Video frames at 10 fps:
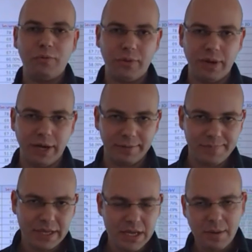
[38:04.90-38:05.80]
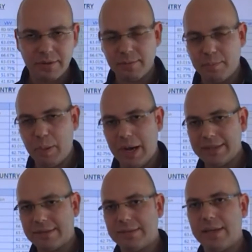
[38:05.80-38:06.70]
profile.
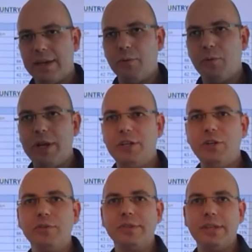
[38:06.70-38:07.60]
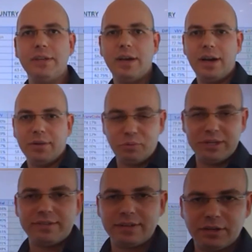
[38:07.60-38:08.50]
But when using
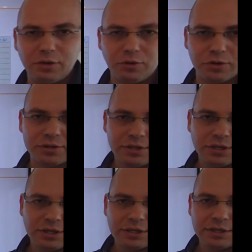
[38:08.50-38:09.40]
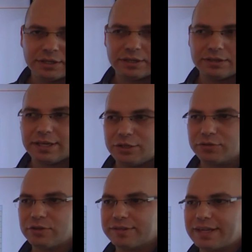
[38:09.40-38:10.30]
3D Secure, the
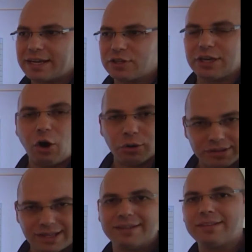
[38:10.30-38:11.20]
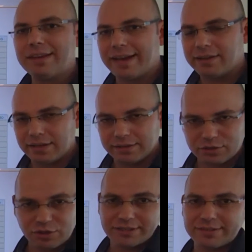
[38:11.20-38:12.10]
user is actually authenticating
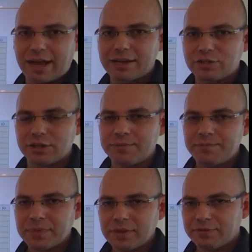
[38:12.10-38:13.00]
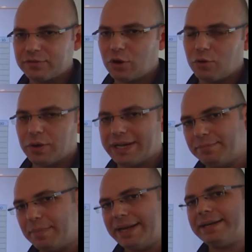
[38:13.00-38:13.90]
the transaction. So
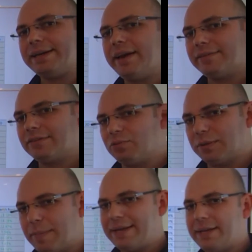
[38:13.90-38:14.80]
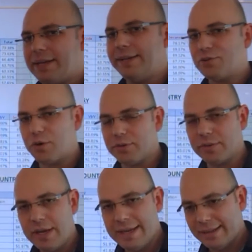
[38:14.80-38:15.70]
in many cases with many
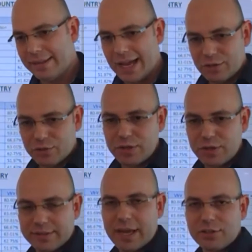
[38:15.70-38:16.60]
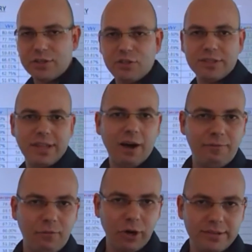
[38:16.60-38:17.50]
issuers, that transaction just
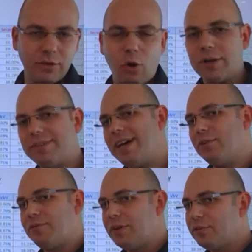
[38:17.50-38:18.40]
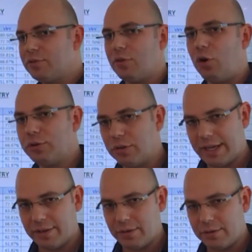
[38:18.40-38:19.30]
avoids all of the other filters
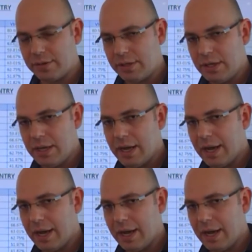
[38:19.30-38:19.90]
altogether